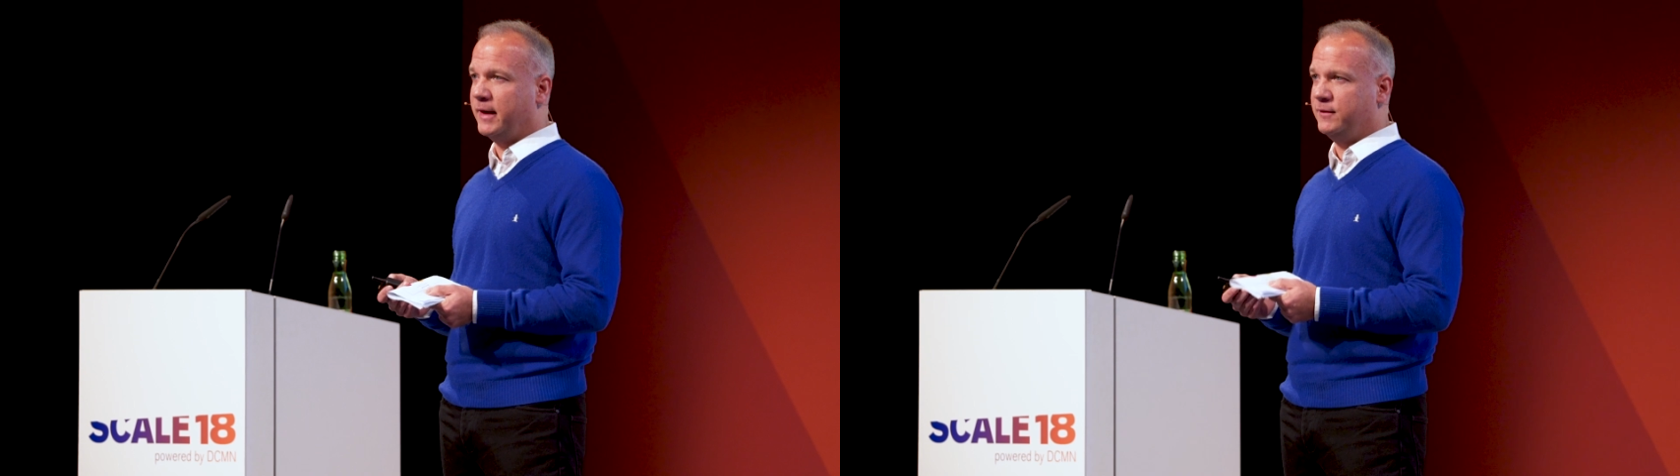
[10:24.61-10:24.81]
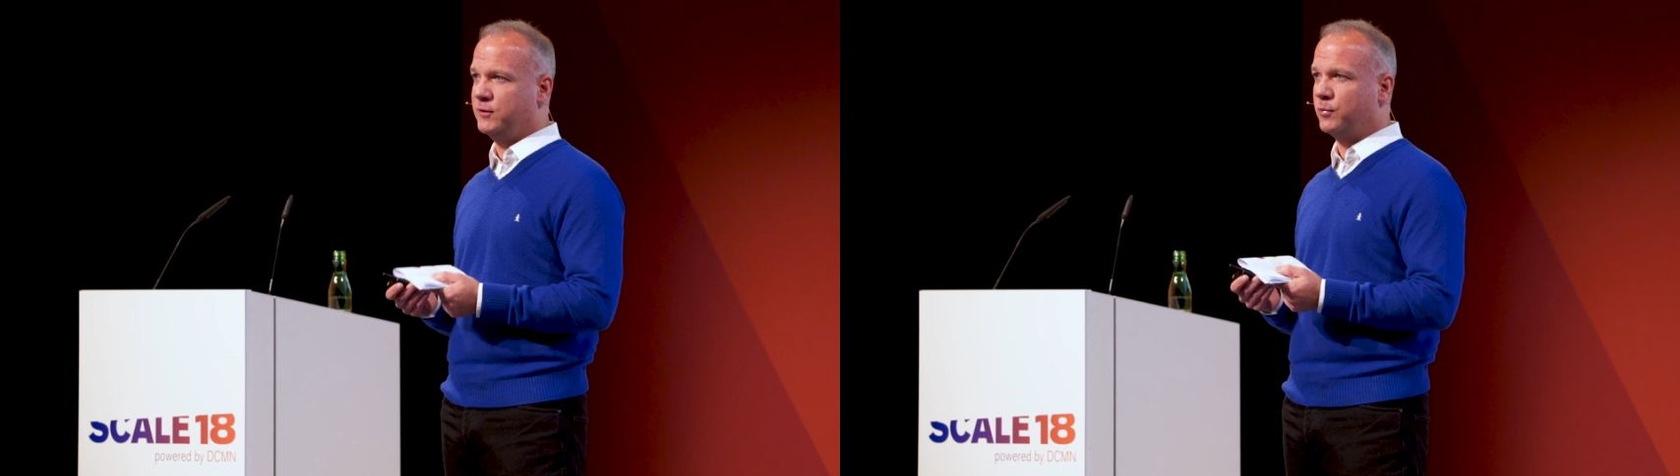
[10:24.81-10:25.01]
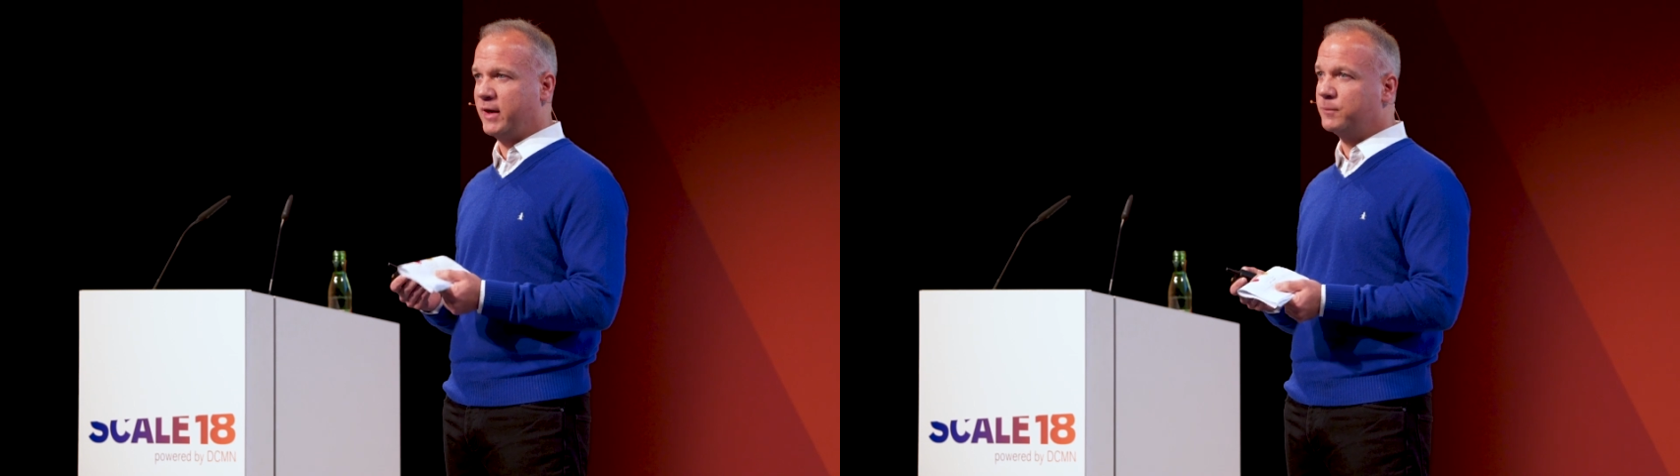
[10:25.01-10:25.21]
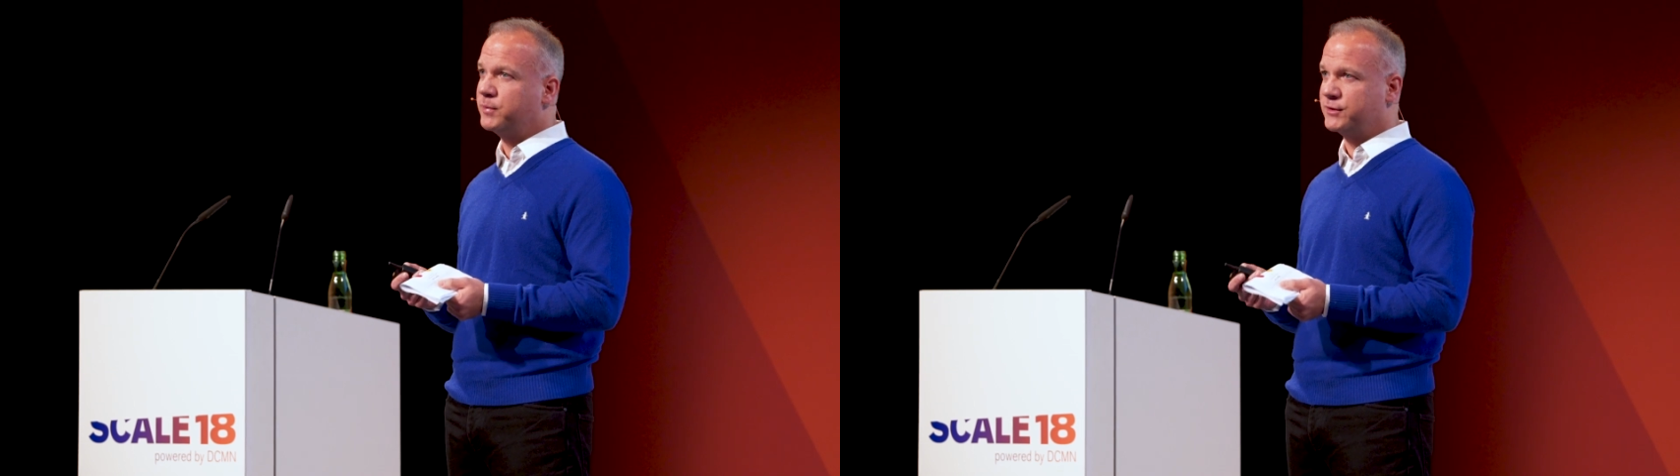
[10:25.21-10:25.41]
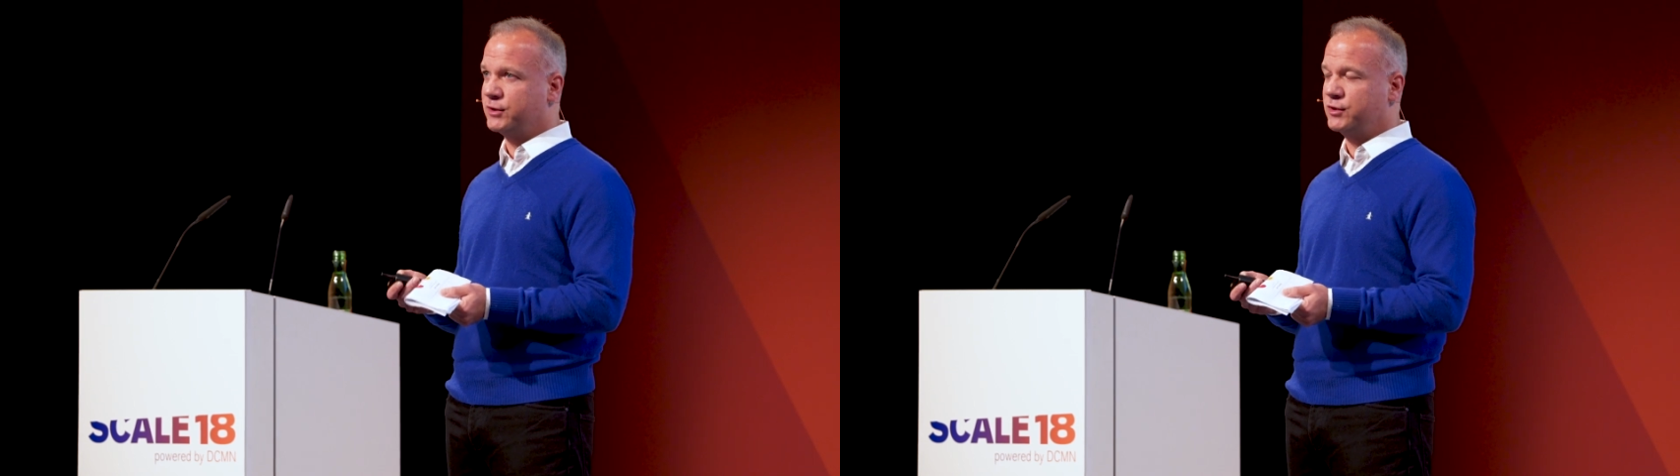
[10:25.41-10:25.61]
and your brand
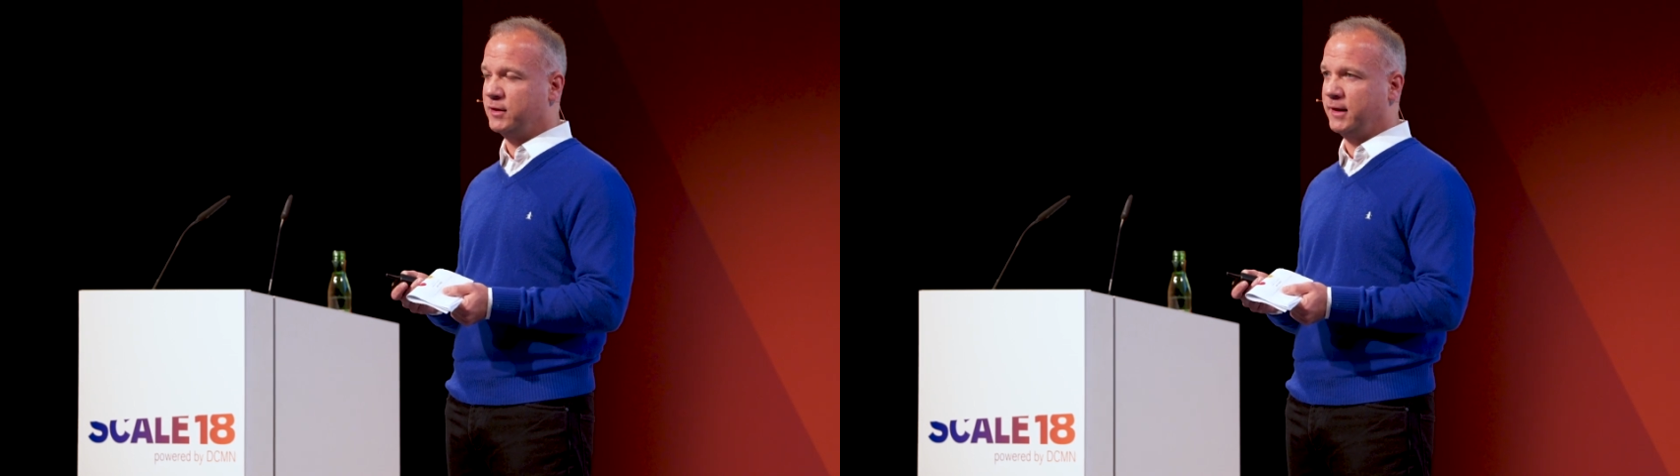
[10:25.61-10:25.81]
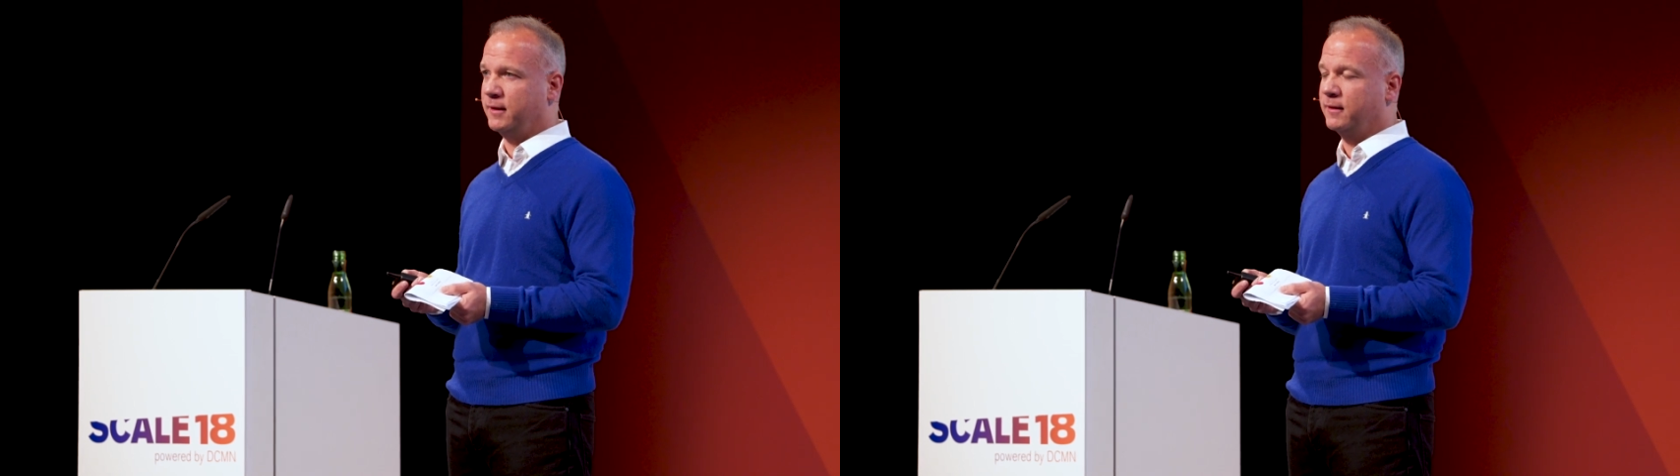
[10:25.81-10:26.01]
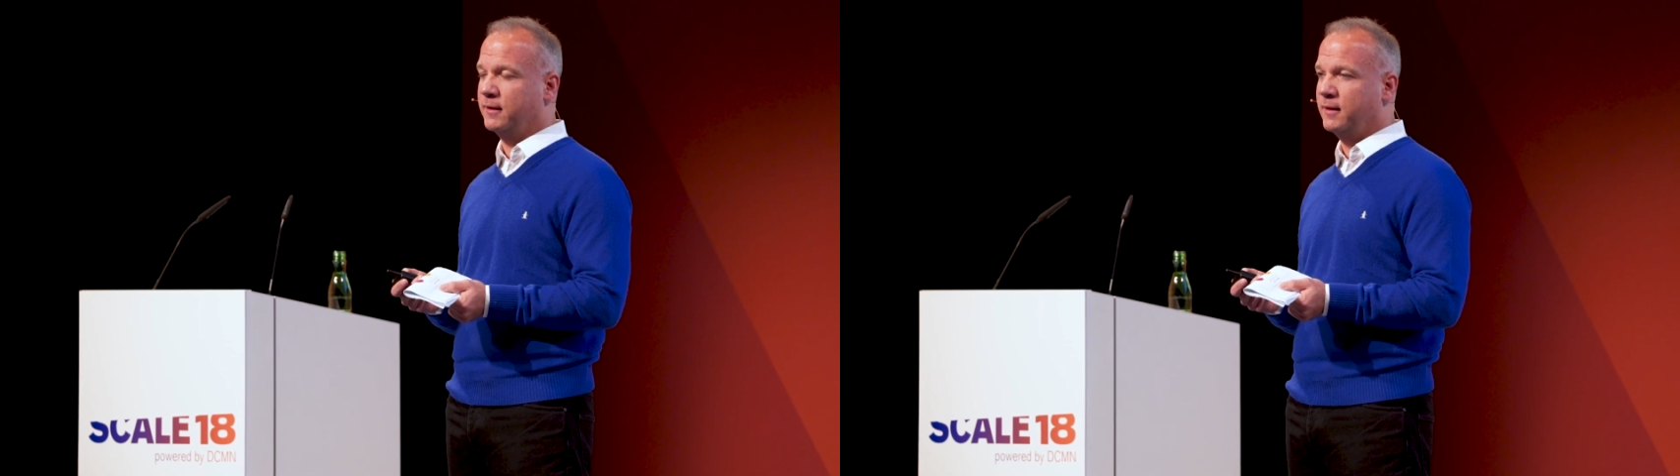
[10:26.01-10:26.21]
positioning.